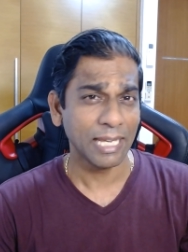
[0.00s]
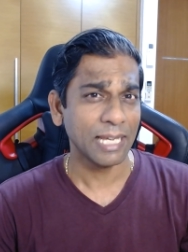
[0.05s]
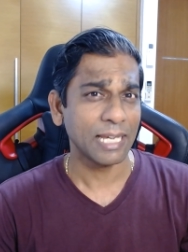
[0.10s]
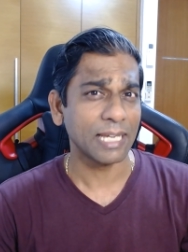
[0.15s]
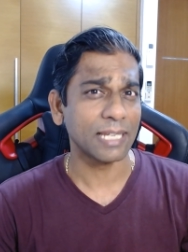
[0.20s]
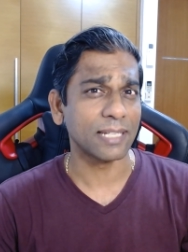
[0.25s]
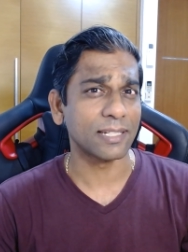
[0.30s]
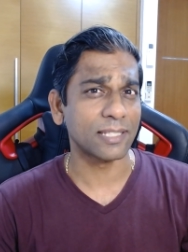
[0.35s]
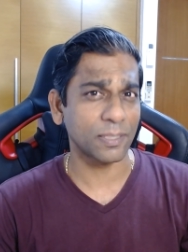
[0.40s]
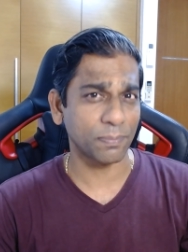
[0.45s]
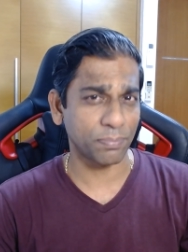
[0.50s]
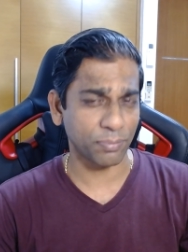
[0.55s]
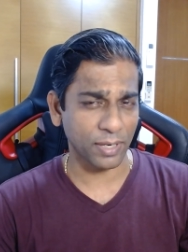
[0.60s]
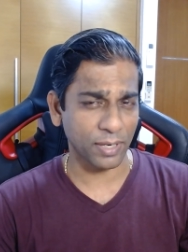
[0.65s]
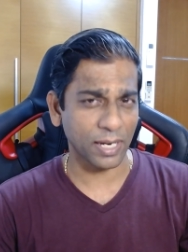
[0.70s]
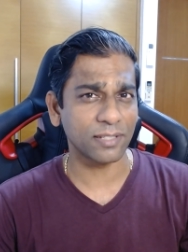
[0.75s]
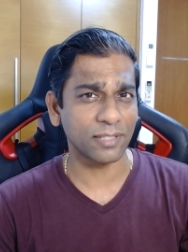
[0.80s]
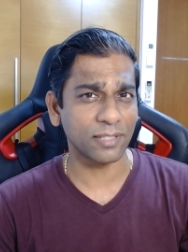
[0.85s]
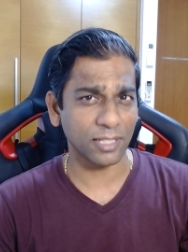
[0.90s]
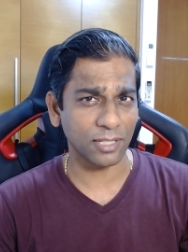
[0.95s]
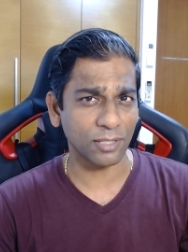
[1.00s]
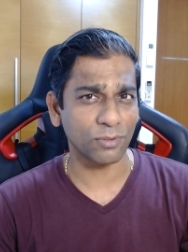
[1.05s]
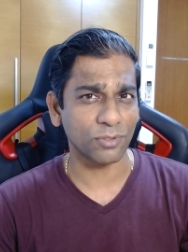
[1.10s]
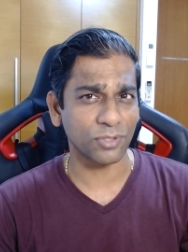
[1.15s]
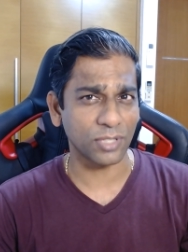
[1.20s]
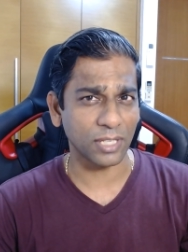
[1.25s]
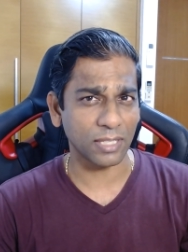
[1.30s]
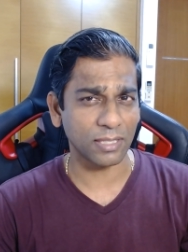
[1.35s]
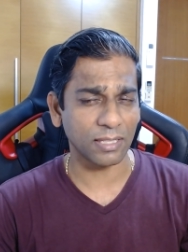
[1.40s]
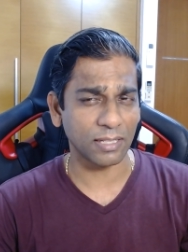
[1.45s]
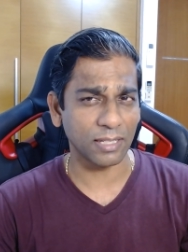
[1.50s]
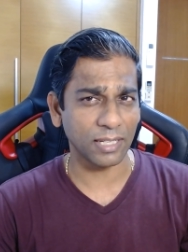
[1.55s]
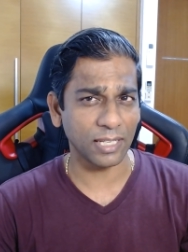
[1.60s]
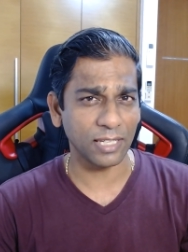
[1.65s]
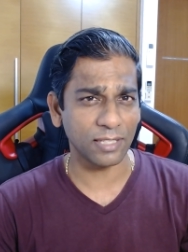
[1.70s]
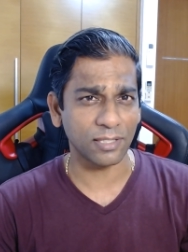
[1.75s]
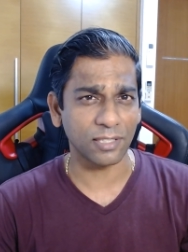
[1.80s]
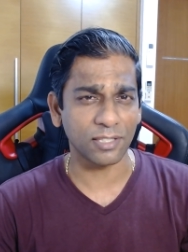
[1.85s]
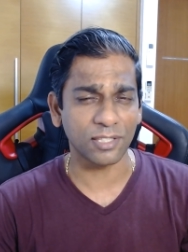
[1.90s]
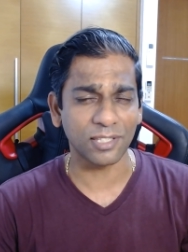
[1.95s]
It's surprising to say the
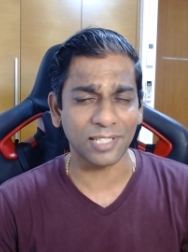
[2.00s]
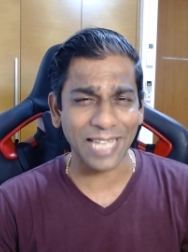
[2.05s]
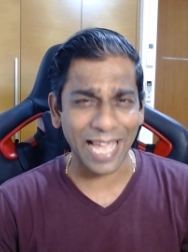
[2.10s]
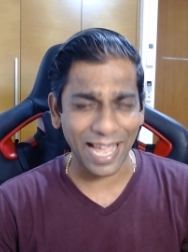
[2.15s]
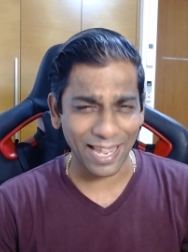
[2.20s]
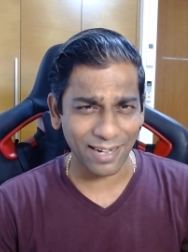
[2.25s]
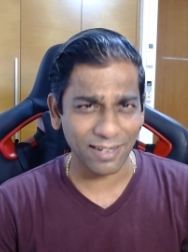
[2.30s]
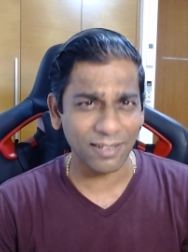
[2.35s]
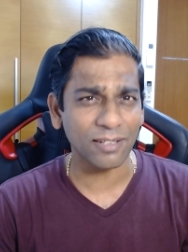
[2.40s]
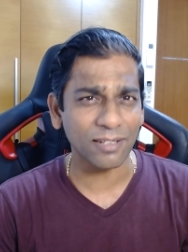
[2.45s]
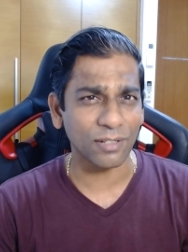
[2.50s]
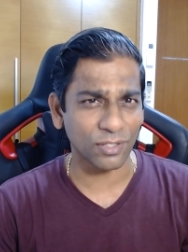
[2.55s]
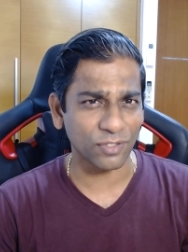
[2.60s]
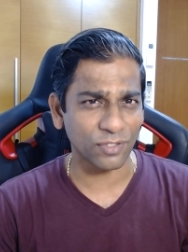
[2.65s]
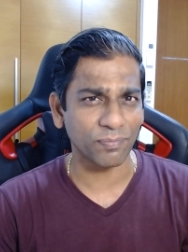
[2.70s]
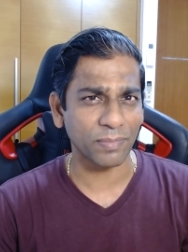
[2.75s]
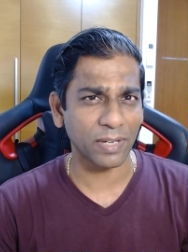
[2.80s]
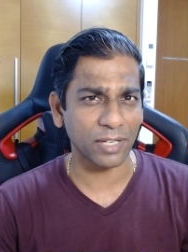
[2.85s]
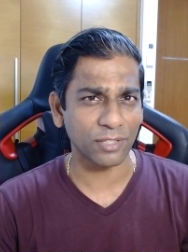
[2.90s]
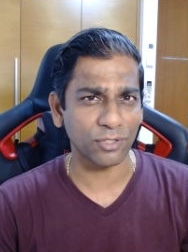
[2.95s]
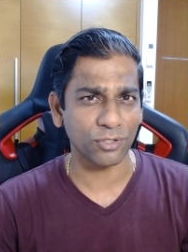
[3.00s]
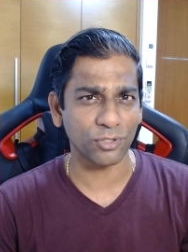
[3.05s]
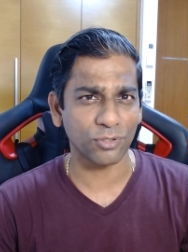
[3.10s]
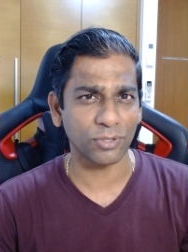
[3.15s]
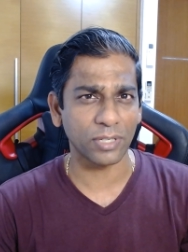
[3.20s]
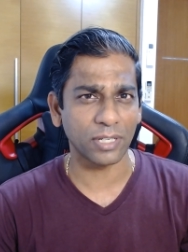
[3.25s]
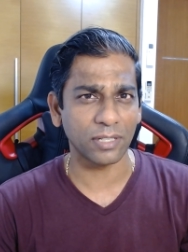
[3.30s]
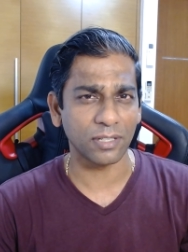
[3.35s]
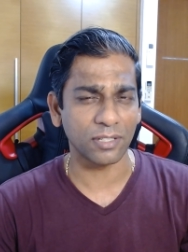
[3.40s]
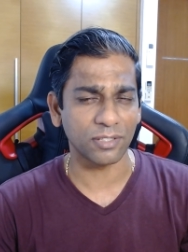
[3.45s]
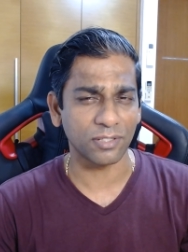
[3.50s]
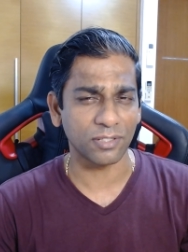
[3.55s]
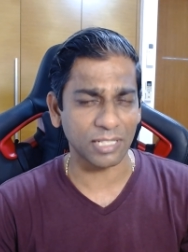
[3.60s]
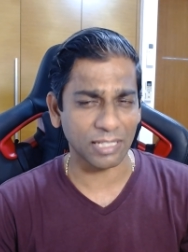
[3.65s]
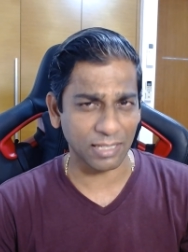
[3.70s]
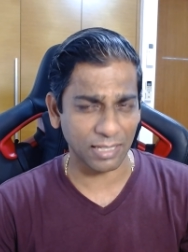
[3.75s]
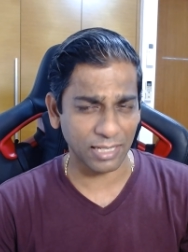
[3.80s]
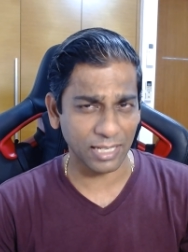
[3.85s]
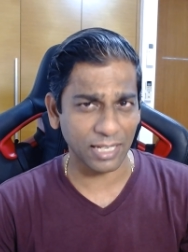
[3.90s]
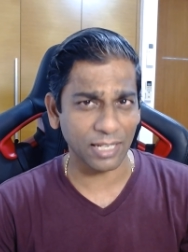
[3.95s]
least, the standard of Manchester United has
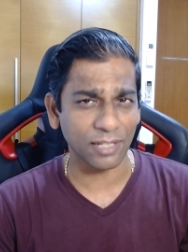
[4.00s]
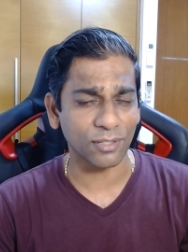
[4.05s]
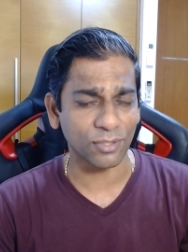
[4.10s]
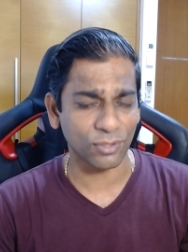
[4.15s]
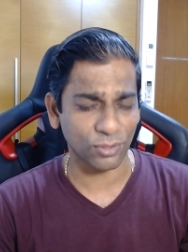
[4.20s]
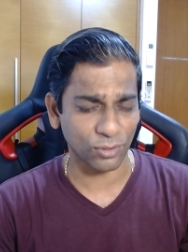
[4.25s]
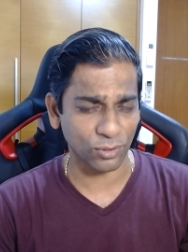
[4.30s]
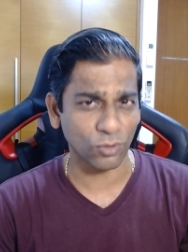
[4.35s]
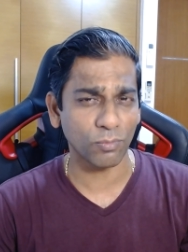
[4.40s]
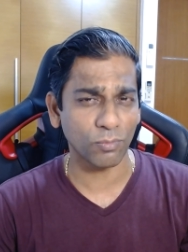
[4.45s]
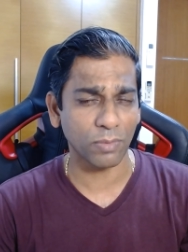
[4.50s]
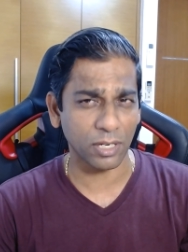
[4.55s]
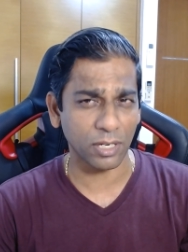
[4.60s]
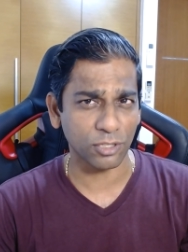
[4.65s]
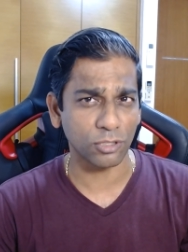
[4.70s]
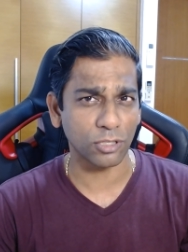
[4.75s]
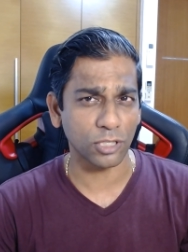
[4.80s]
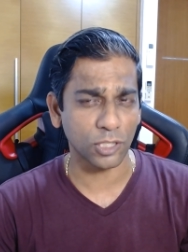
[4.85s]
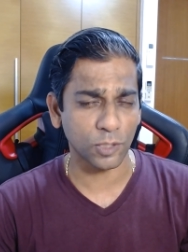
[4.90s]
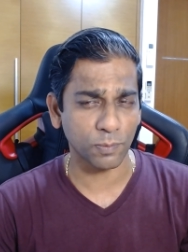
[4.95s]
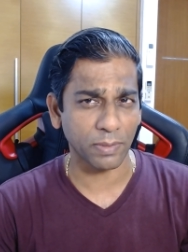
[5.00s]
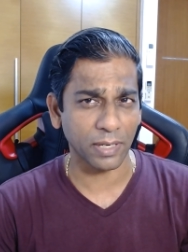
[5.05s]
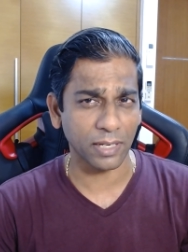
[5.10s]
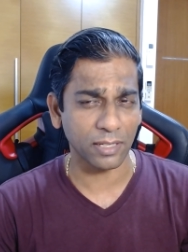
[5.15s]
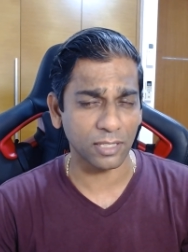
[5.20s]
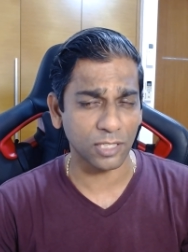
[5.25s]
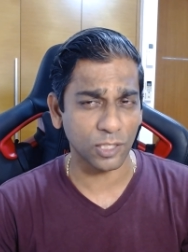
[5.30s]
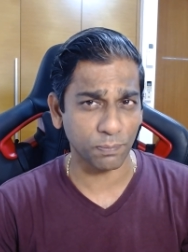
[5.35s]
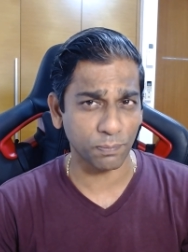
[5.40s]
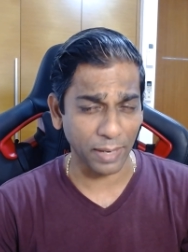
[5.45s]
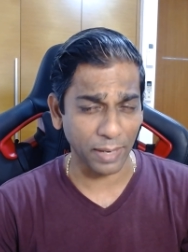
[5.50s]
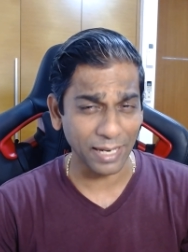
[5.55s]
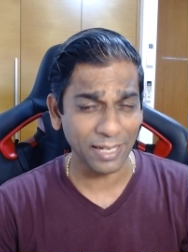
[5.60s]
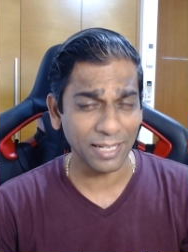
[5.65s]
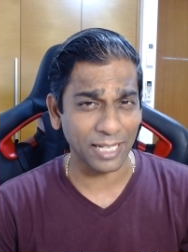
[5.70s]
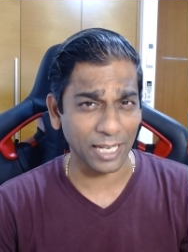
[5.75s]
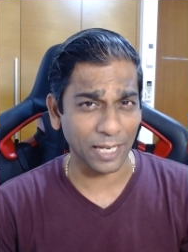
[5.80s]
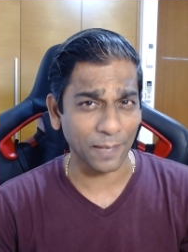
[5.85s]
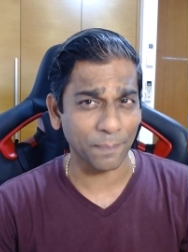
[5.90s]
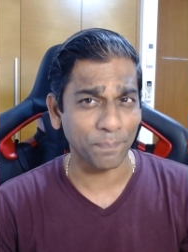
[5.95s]
declined so much despite
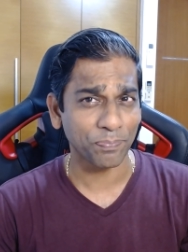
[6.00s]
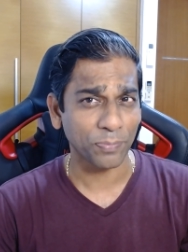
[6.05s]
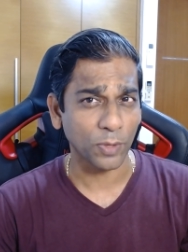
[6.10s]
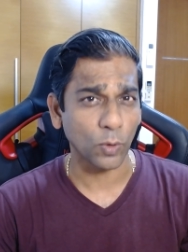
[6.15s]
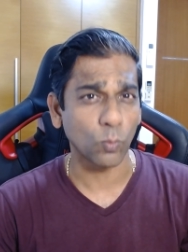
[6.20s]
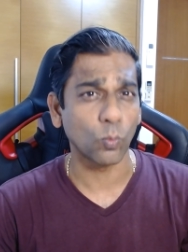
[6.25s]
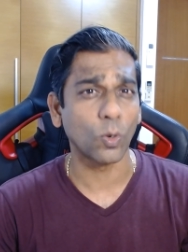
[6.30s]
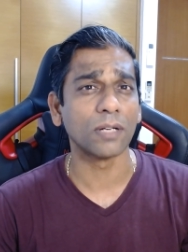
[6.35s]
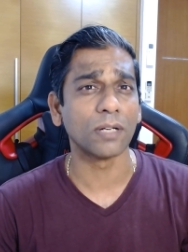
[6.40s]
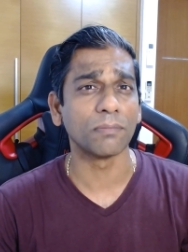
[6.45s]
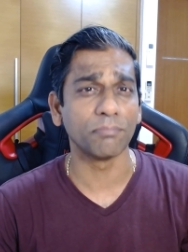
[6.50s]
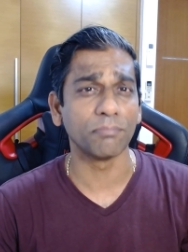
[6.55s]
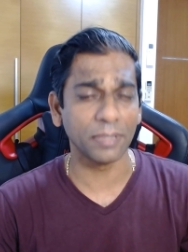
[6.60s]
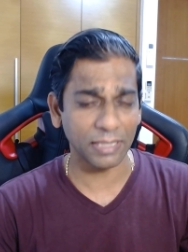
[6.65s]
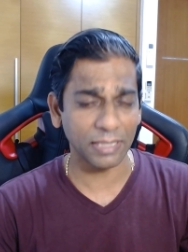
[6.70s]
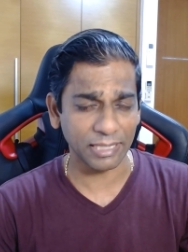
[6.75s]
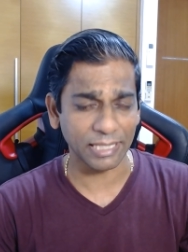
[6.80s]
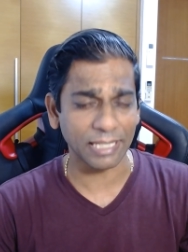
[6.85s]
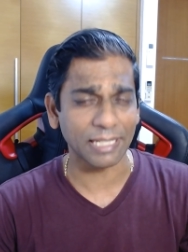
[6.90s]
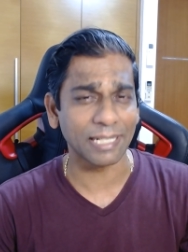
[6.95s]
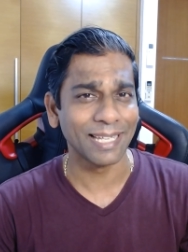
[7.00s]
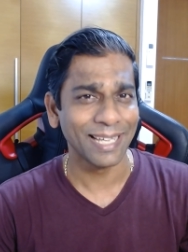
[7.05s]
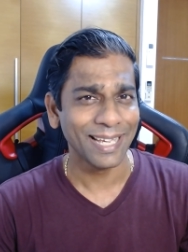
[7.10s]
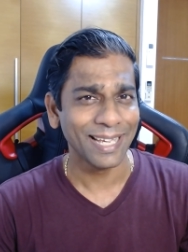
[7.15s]
spending 1 billion